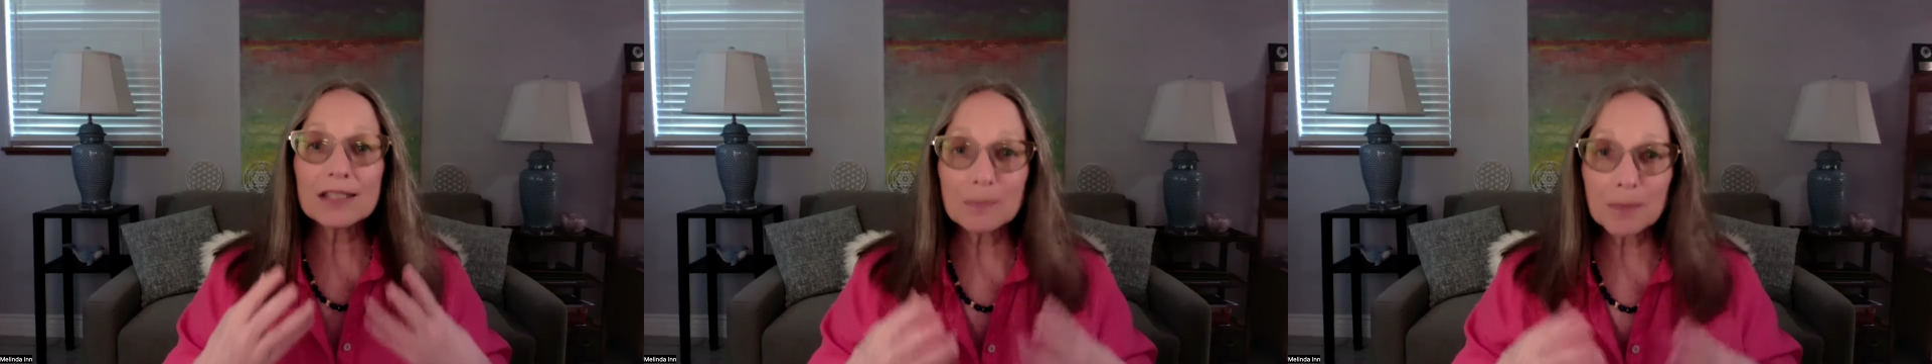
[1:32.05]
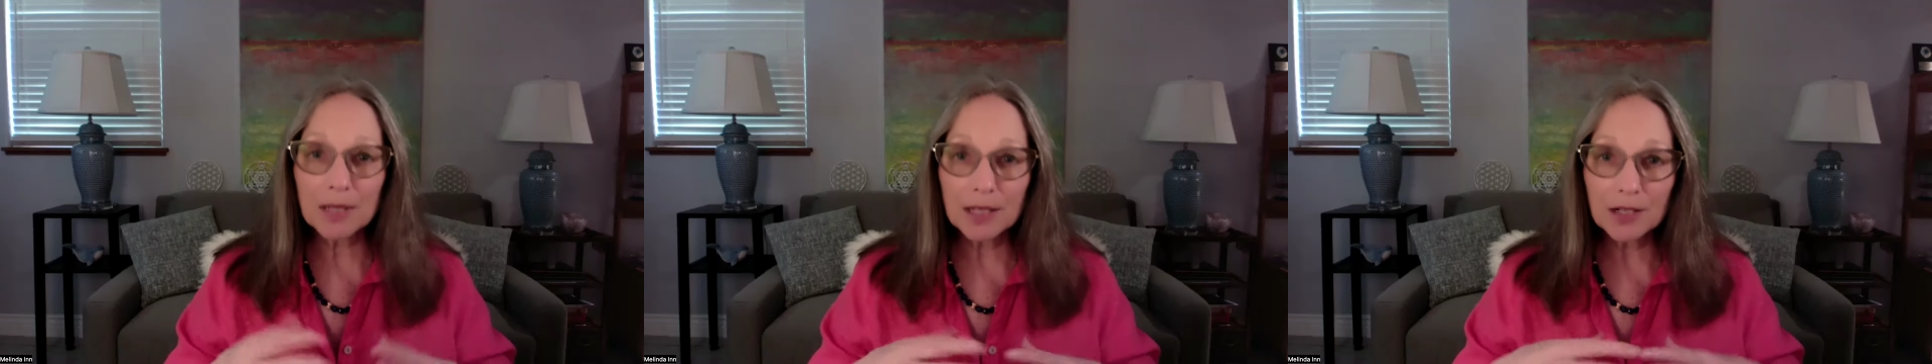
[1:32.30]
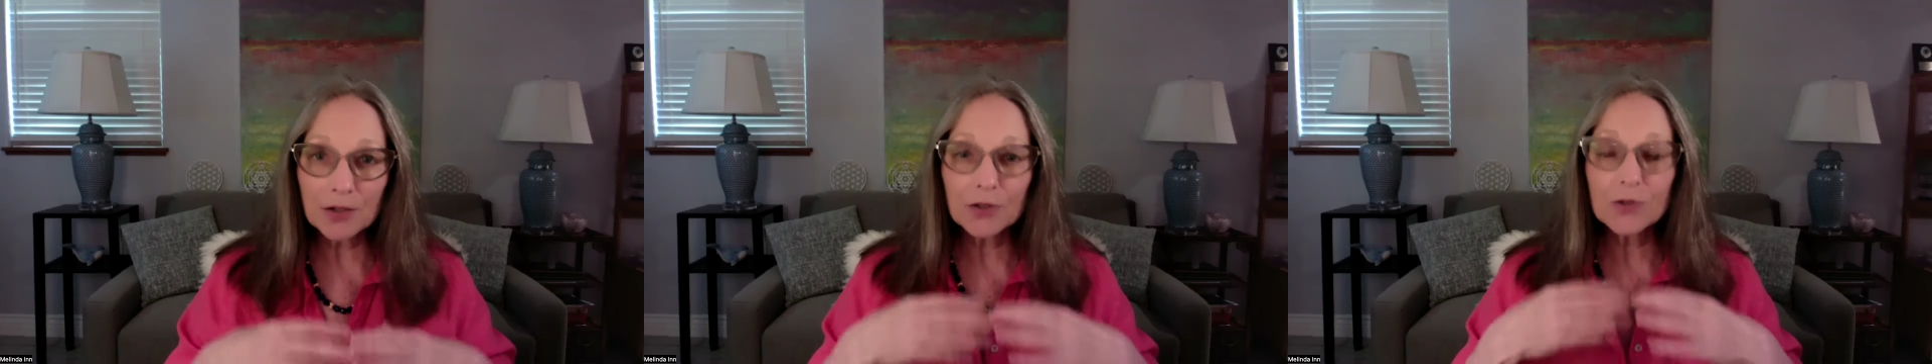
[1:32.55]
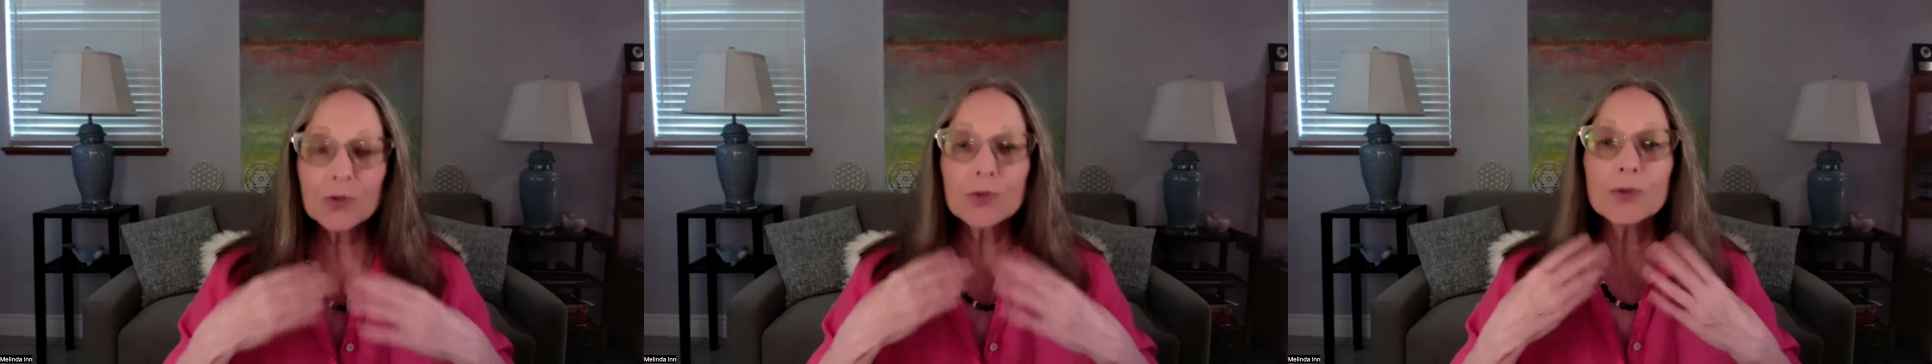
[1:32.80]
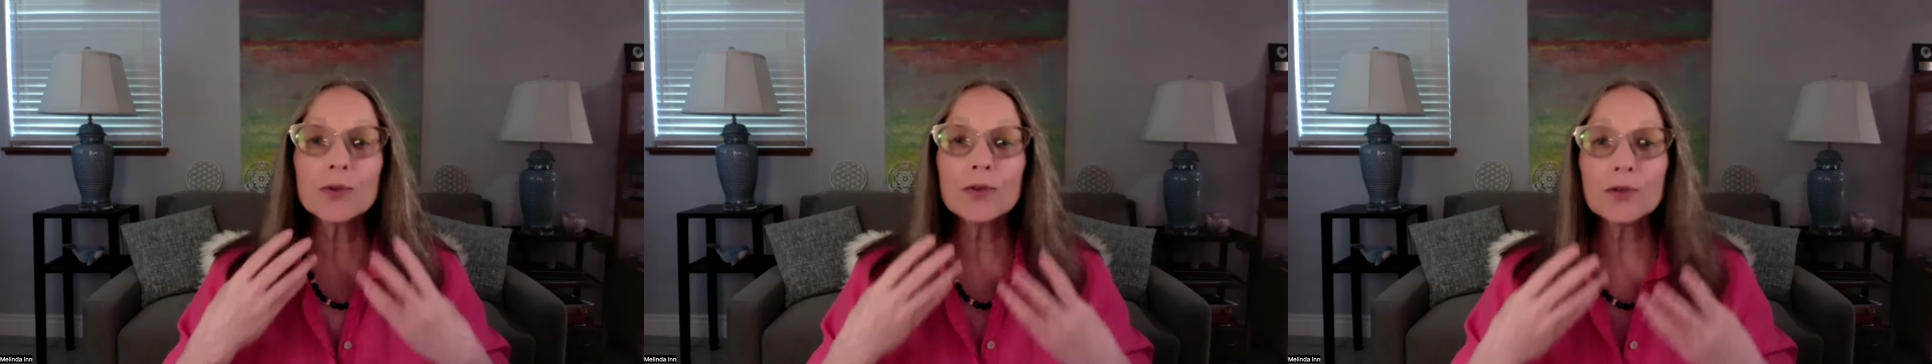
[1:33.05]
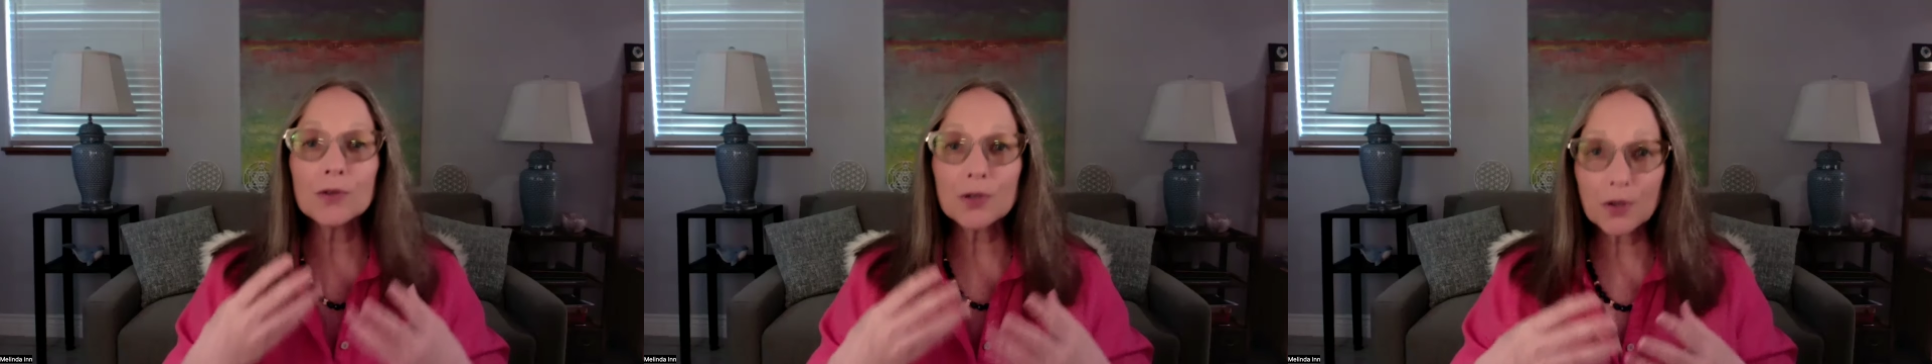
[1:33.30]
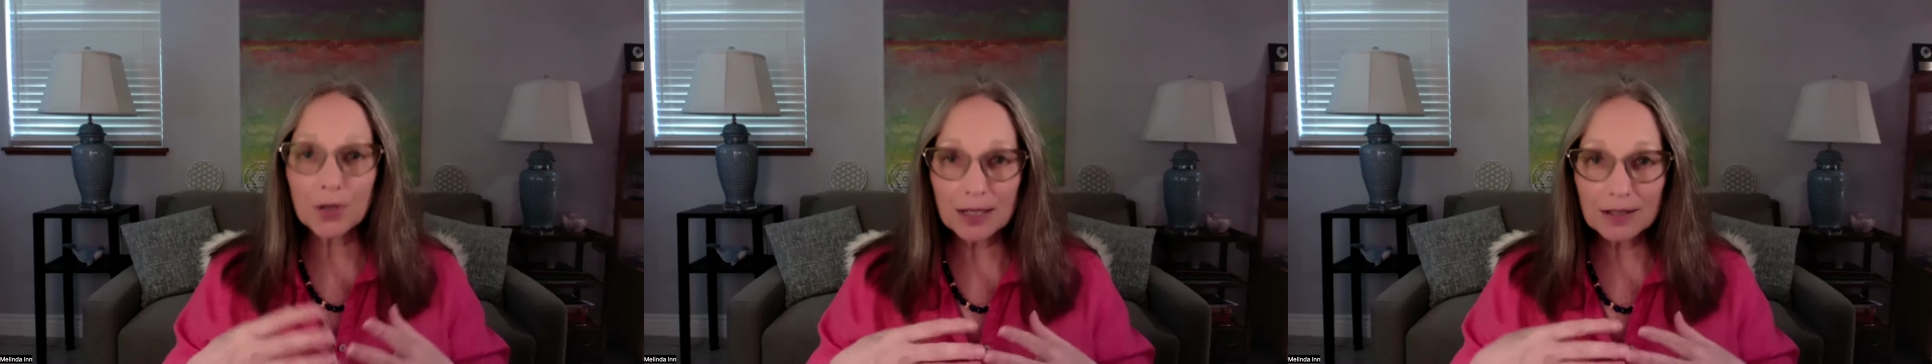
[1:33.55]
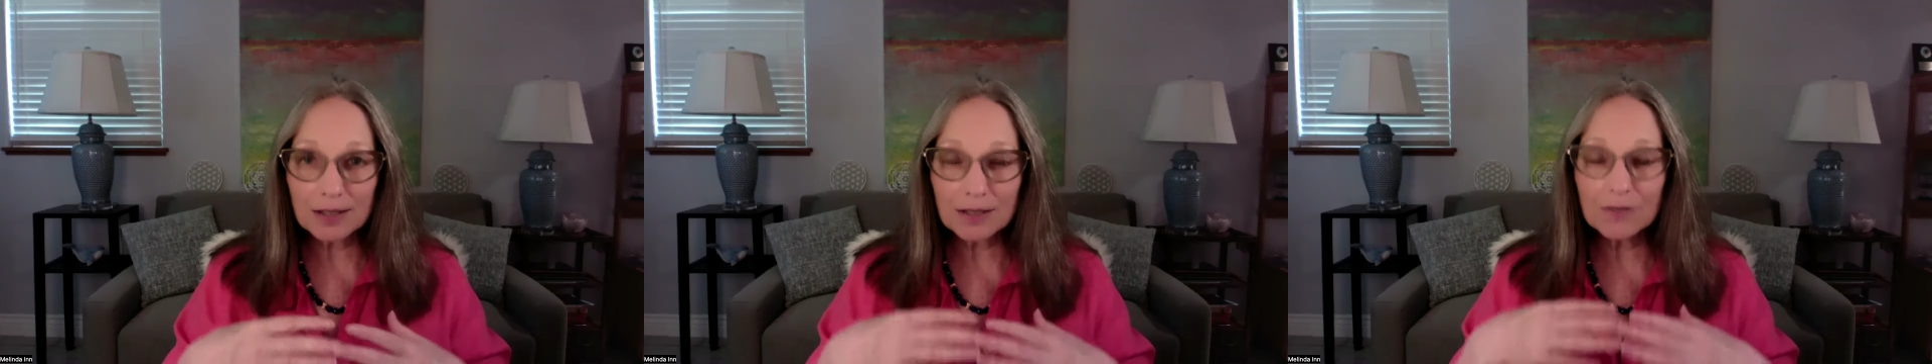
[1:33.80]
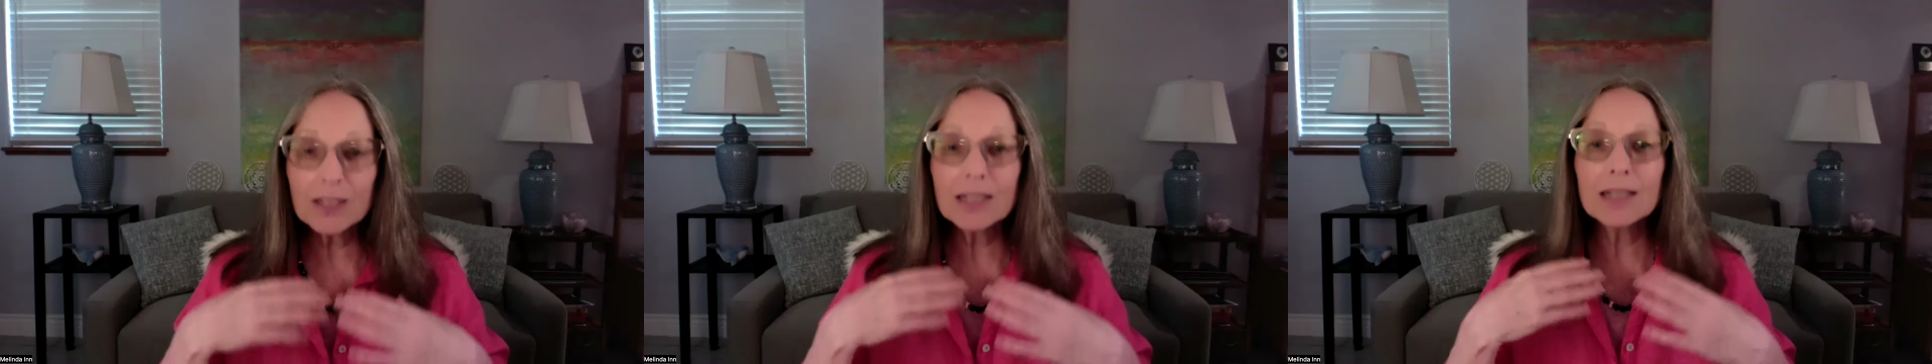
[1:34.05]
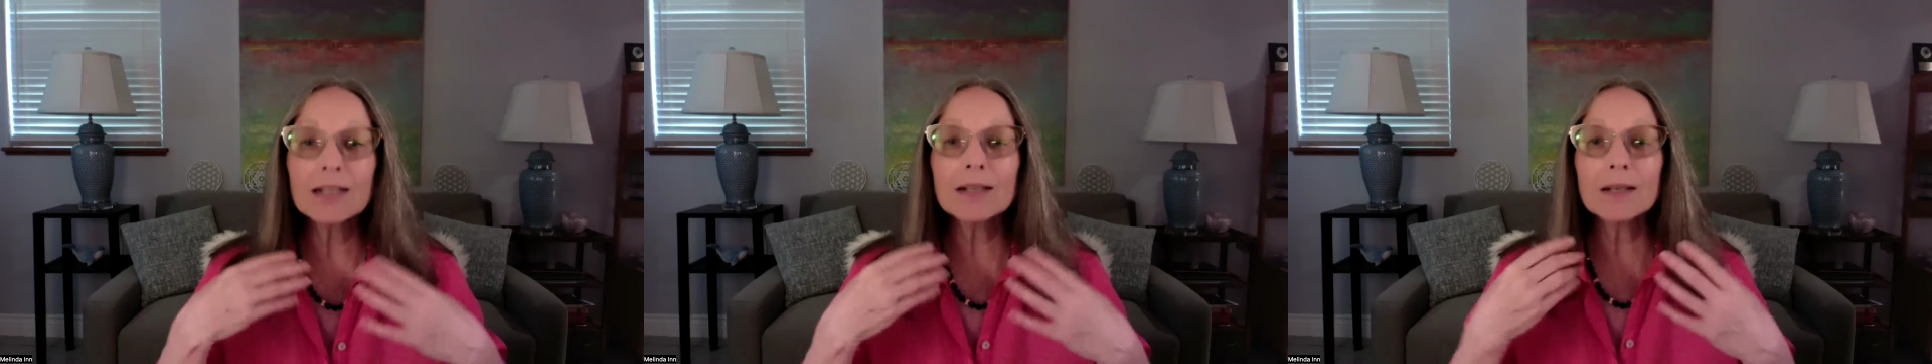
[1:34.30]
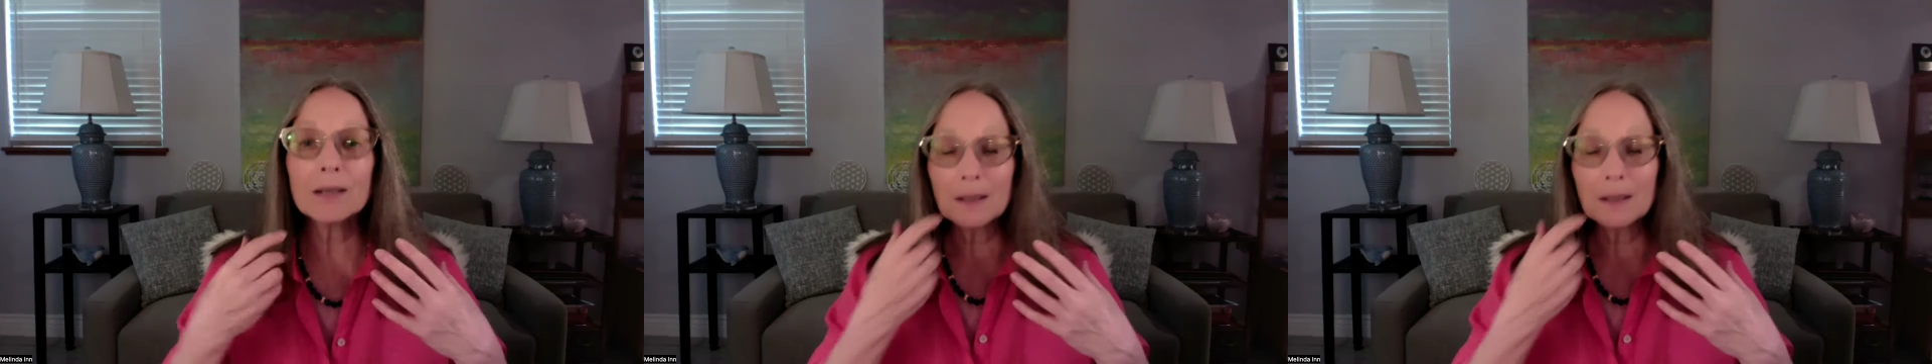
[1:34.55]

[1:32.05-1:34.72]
speaking your truth, your creativity.